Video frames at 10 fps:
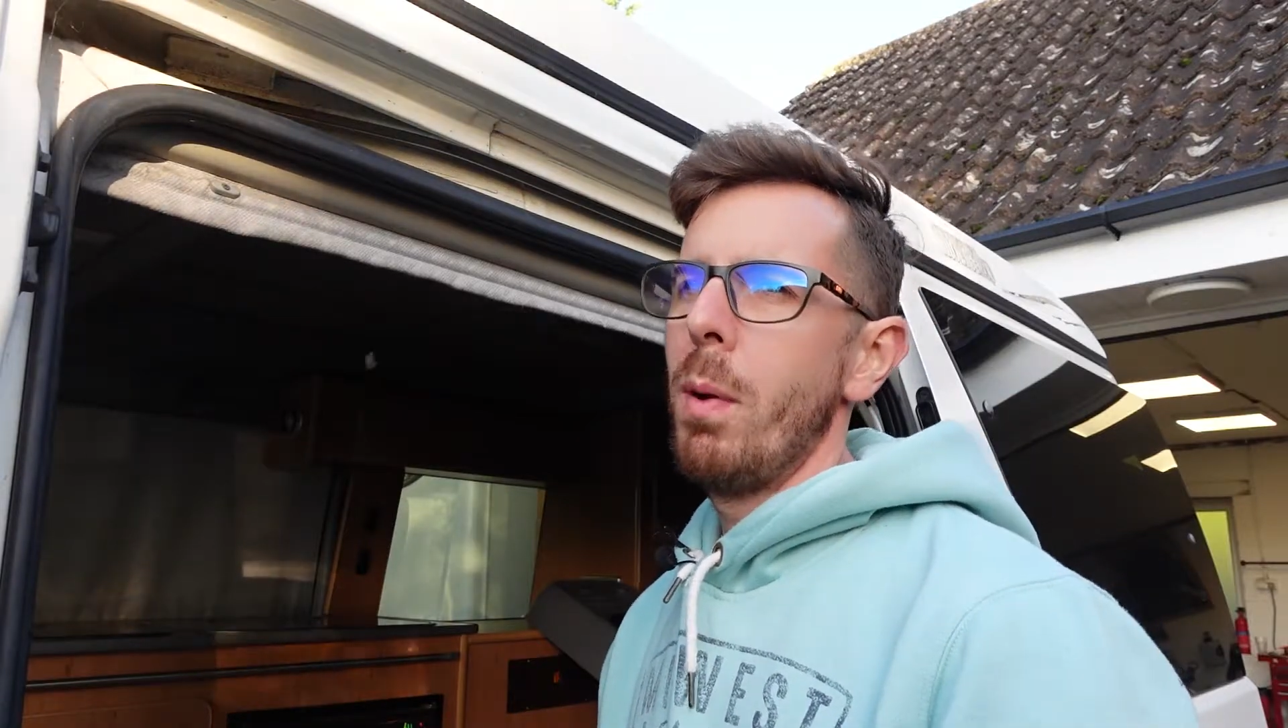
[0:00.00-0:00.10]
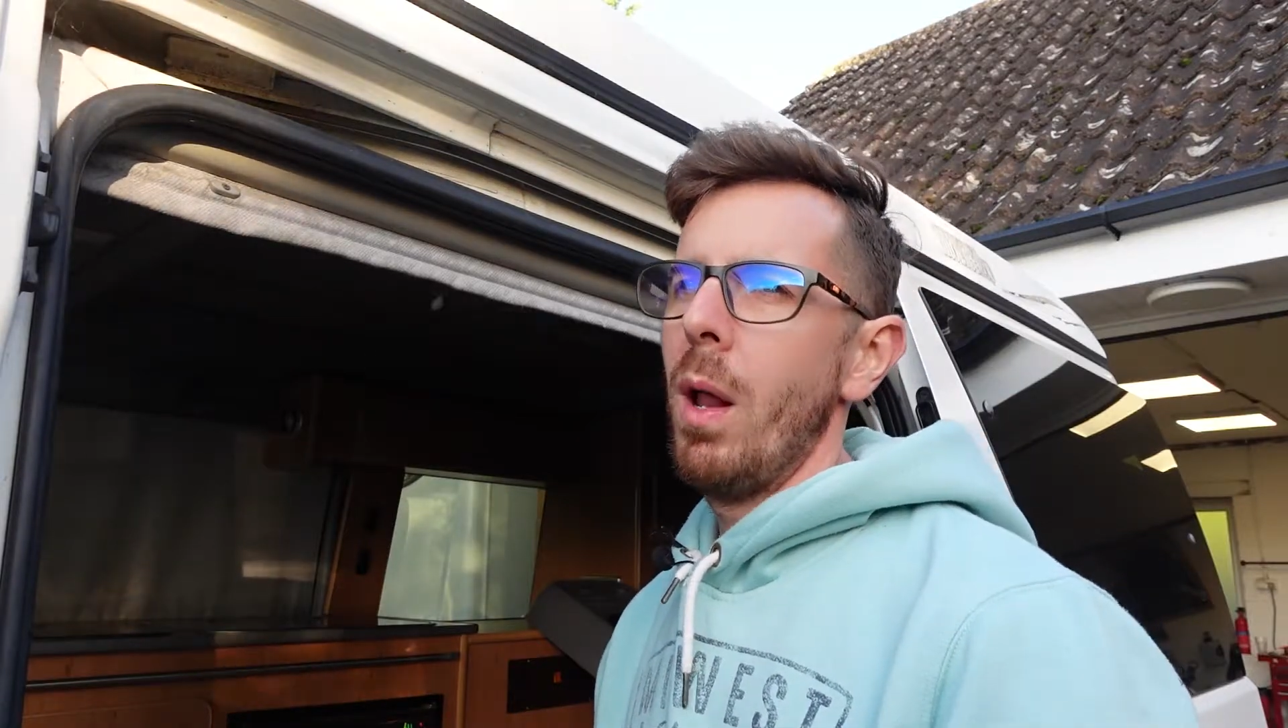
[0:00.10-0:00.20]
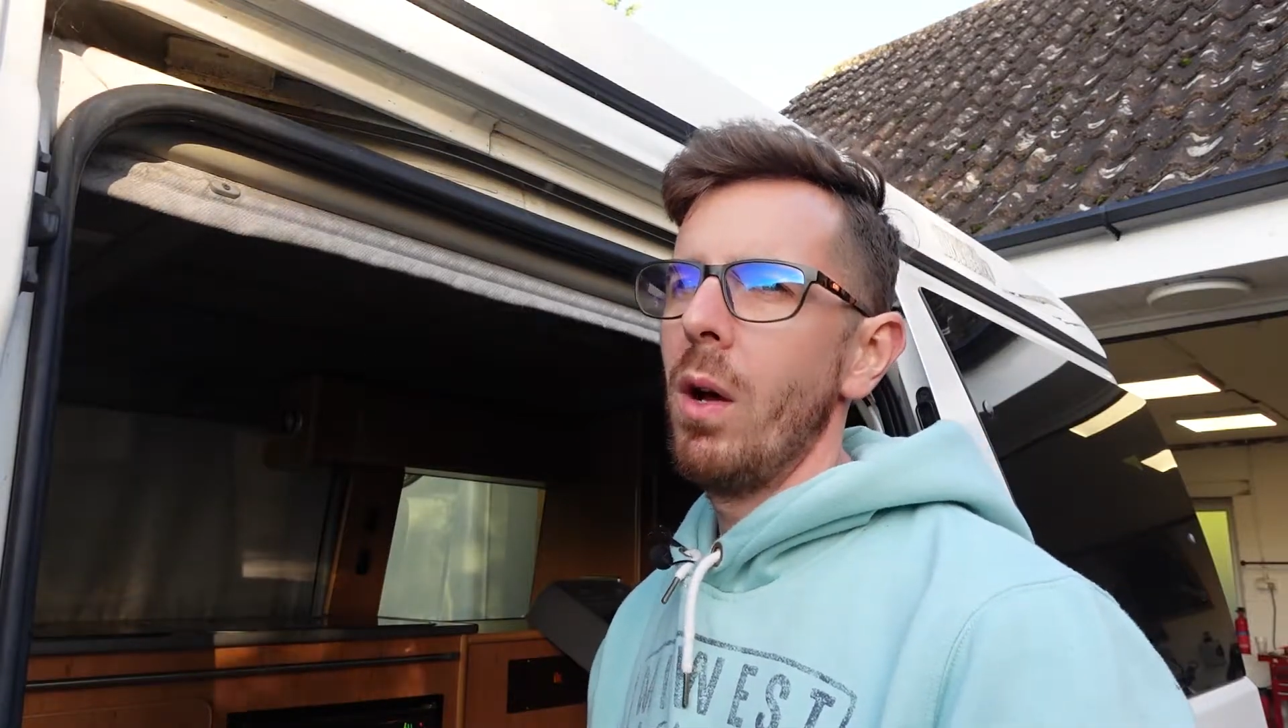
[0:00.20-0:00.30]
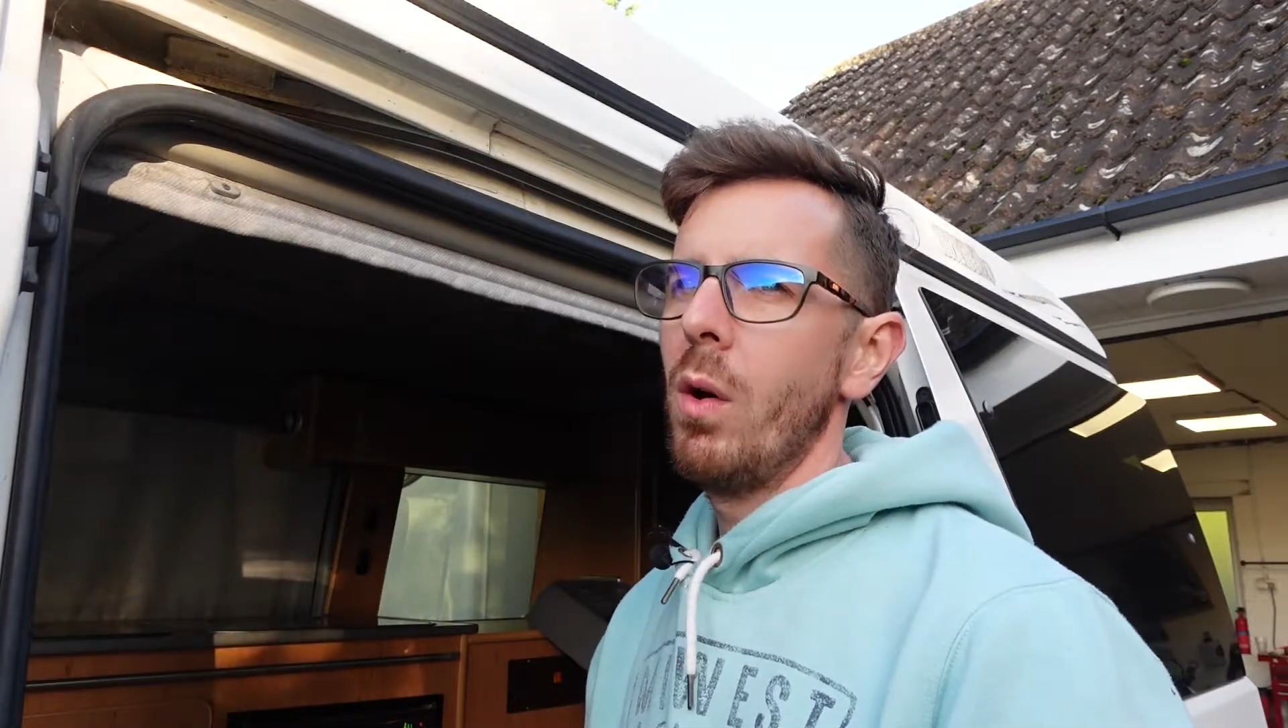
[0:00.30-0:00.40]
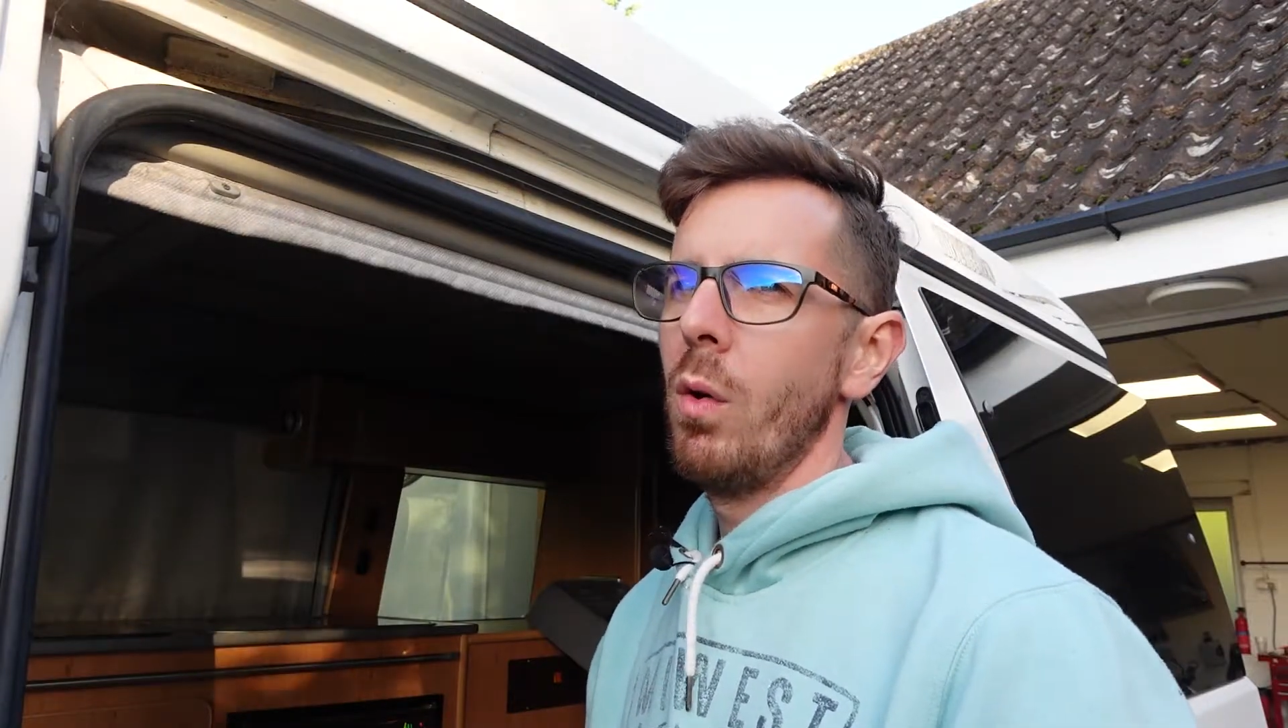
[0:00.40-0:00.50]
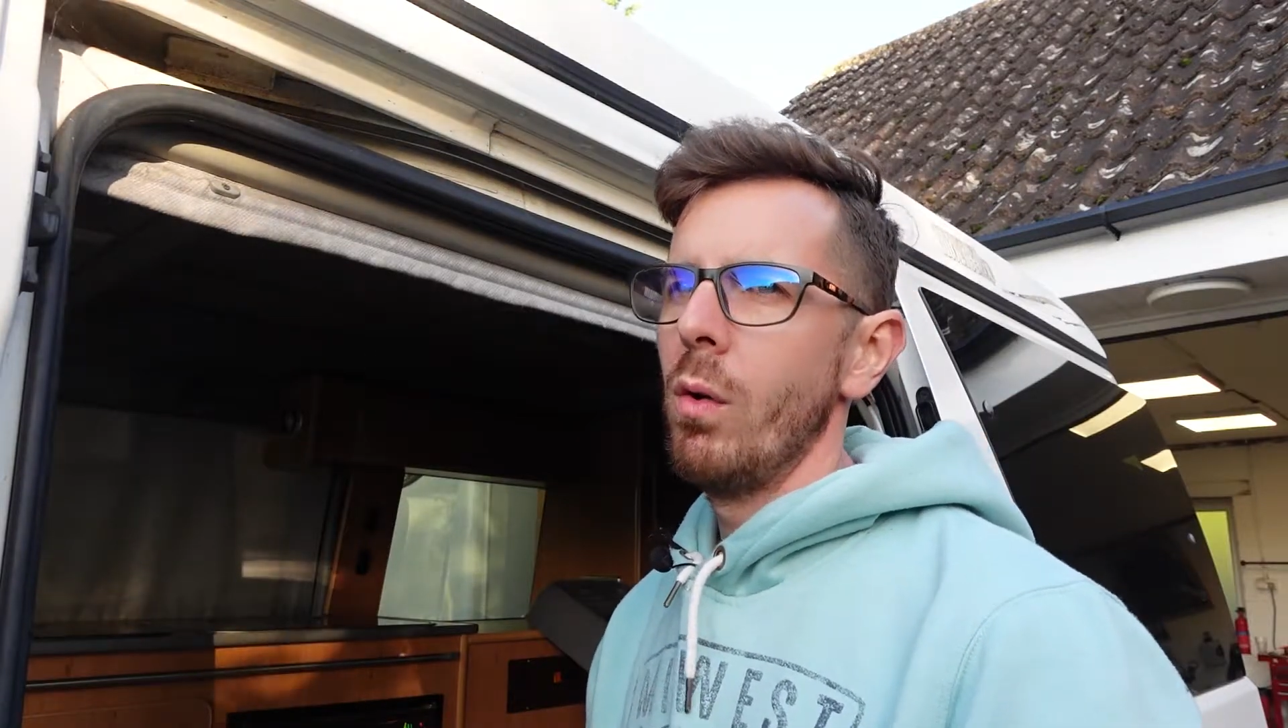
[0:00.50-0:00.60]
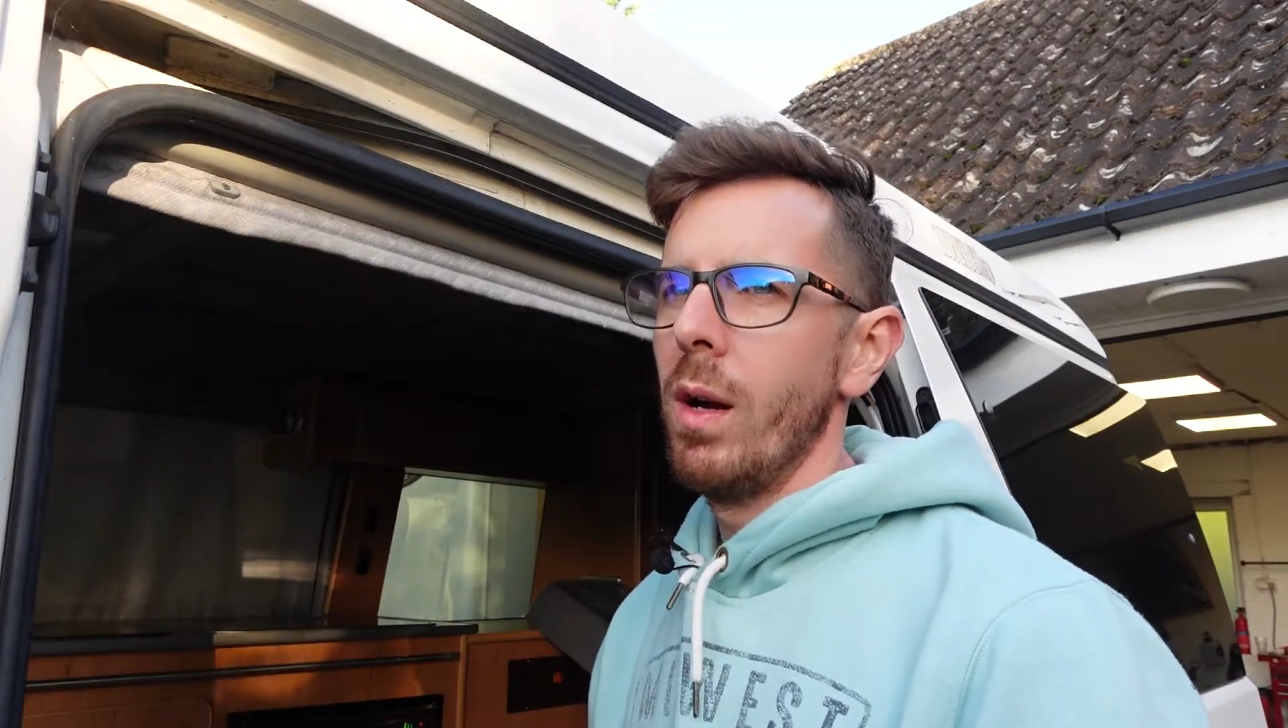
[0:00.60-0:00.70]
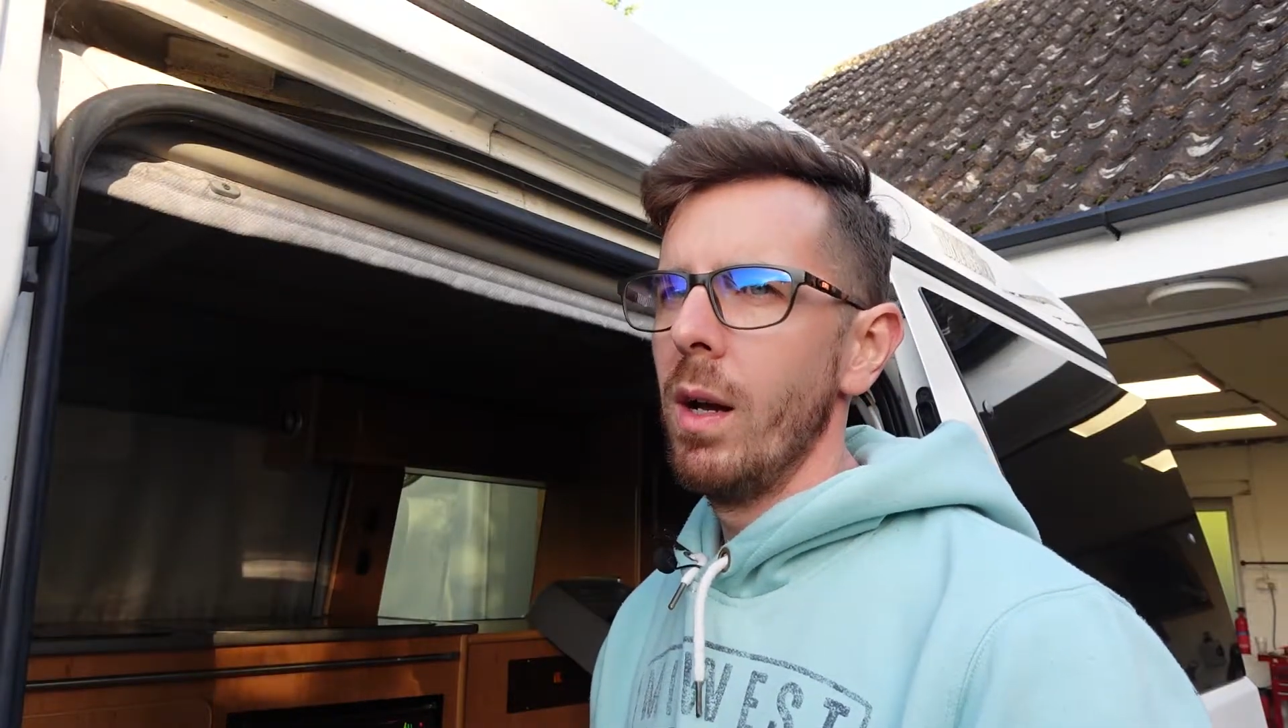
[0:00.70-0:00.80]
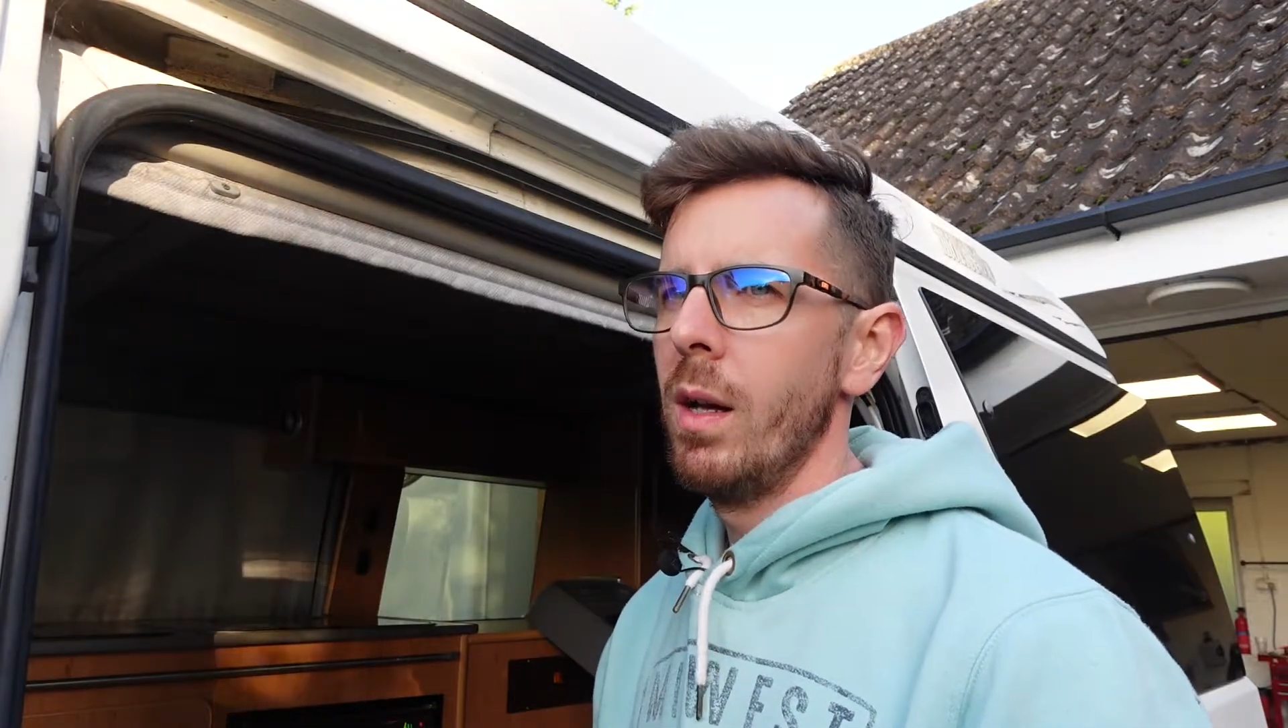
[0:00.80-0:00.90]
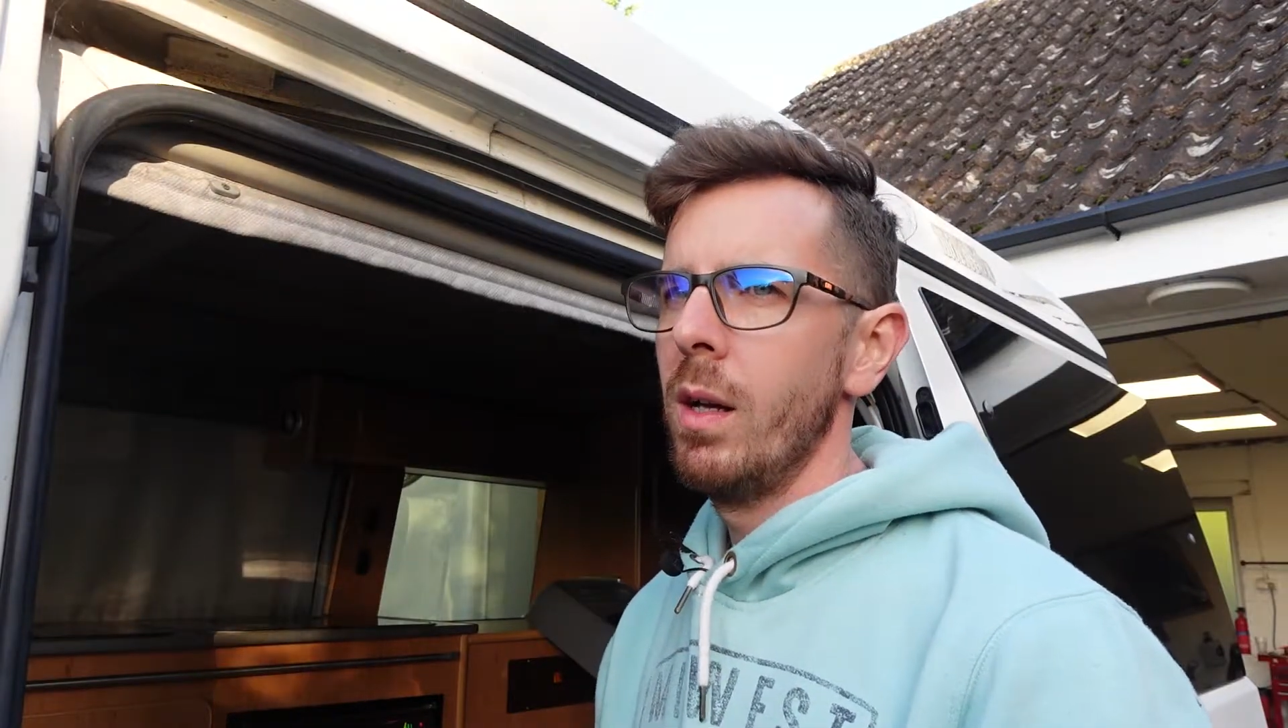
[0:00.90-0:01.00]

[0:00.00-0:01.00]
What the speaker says: plug or a